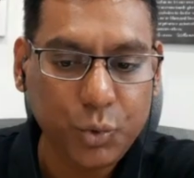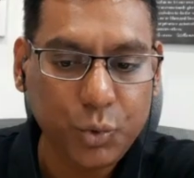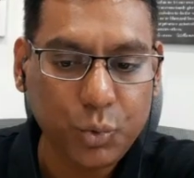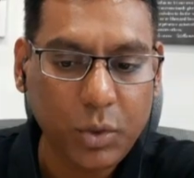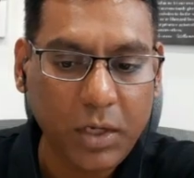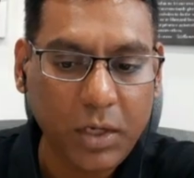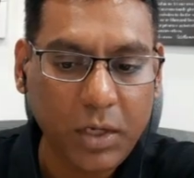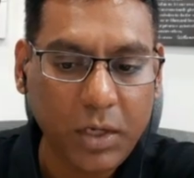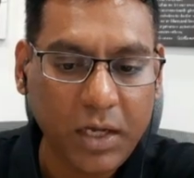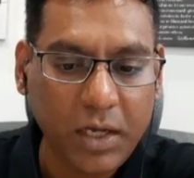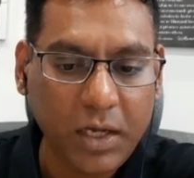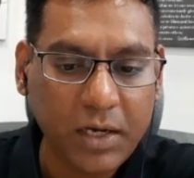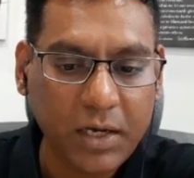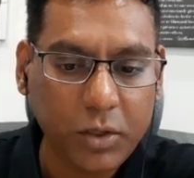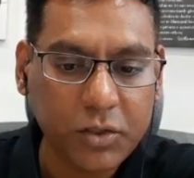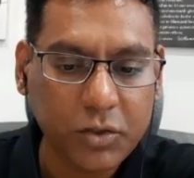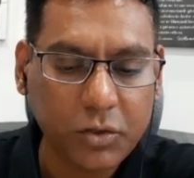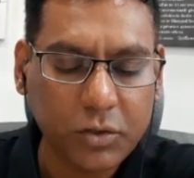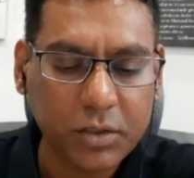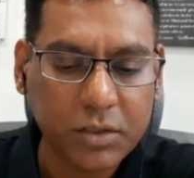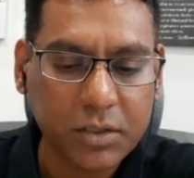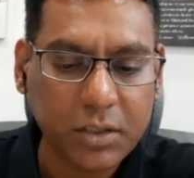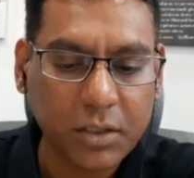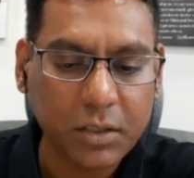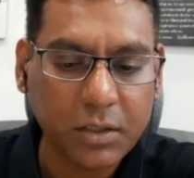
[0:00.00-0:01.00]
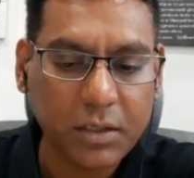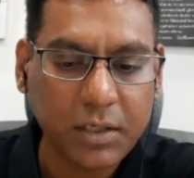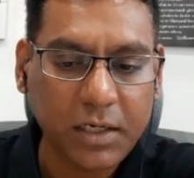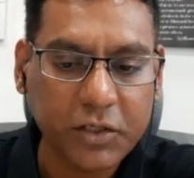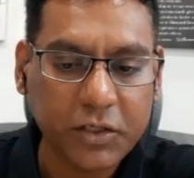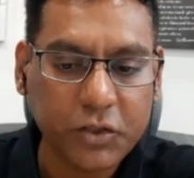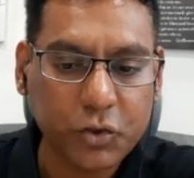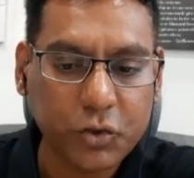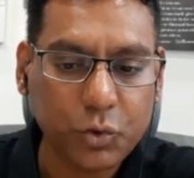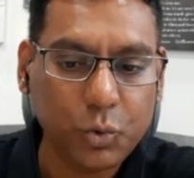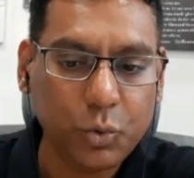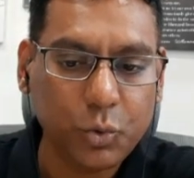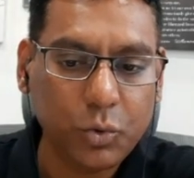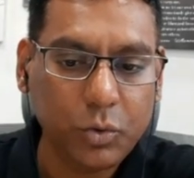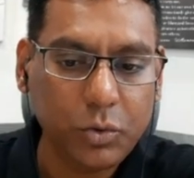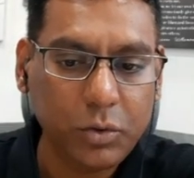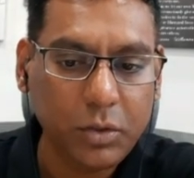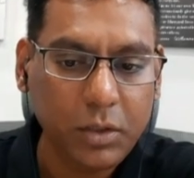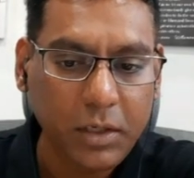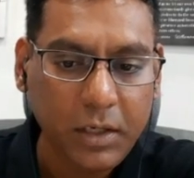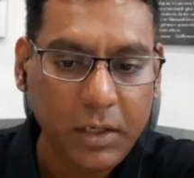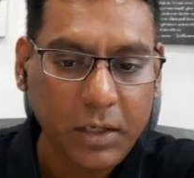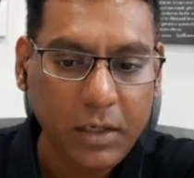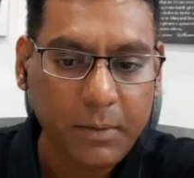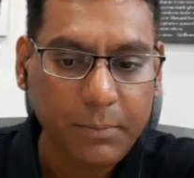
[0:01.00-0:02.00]
are points on the circle as shown.
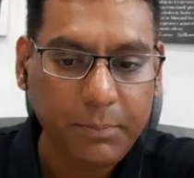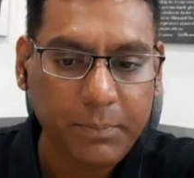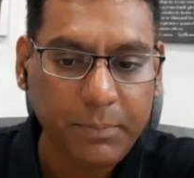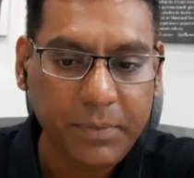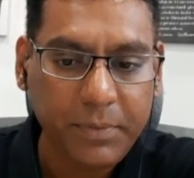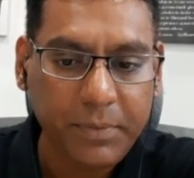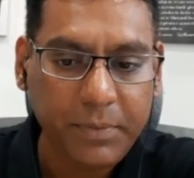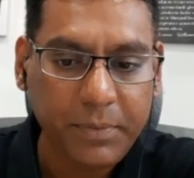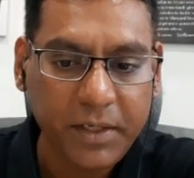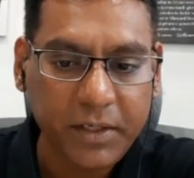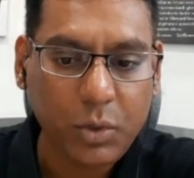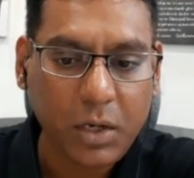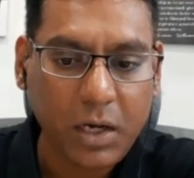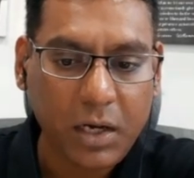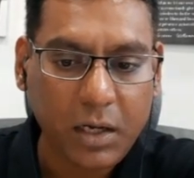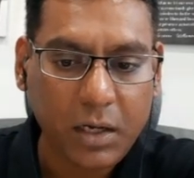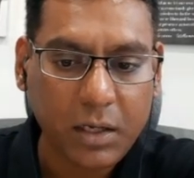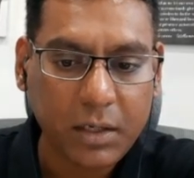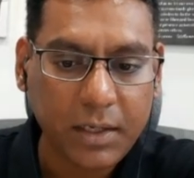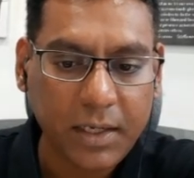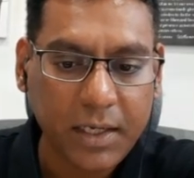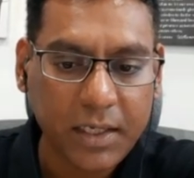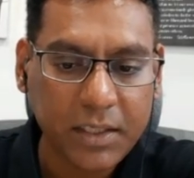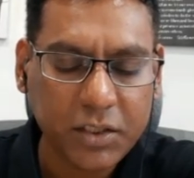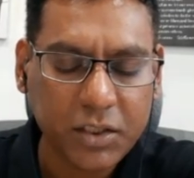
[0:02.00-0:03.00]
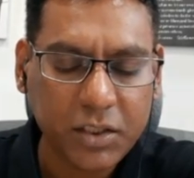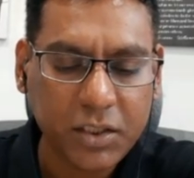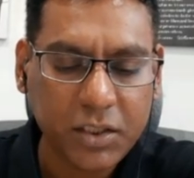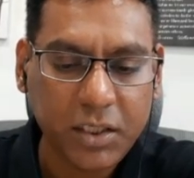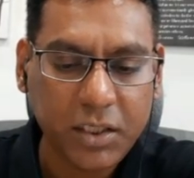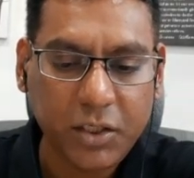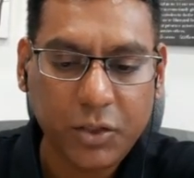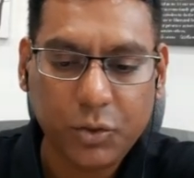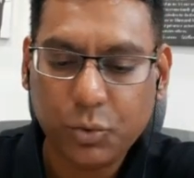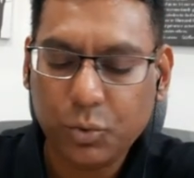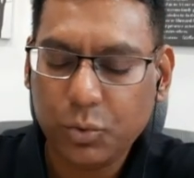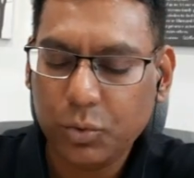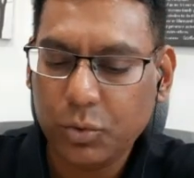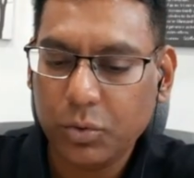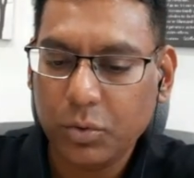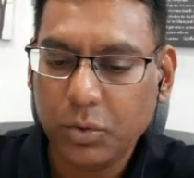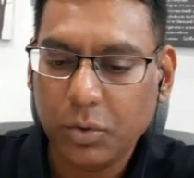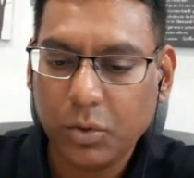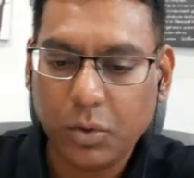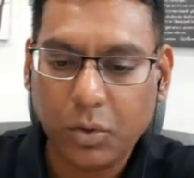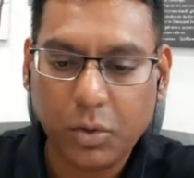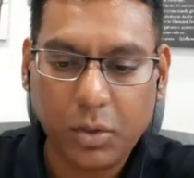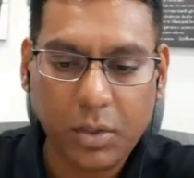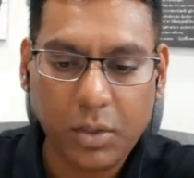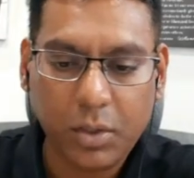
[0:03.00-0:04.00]
P, Q, R, S, T, U.
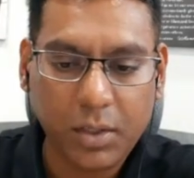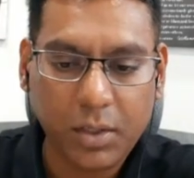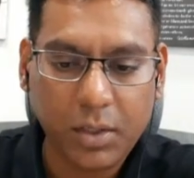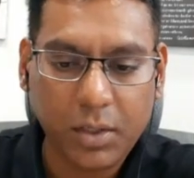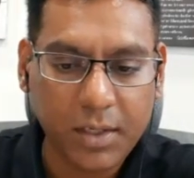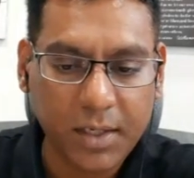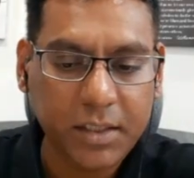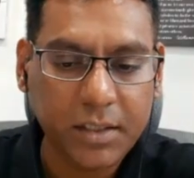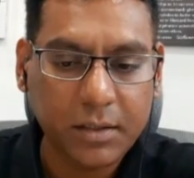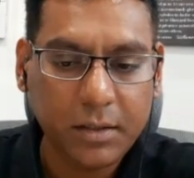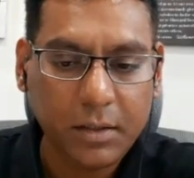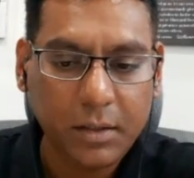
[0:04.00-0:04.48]
All right.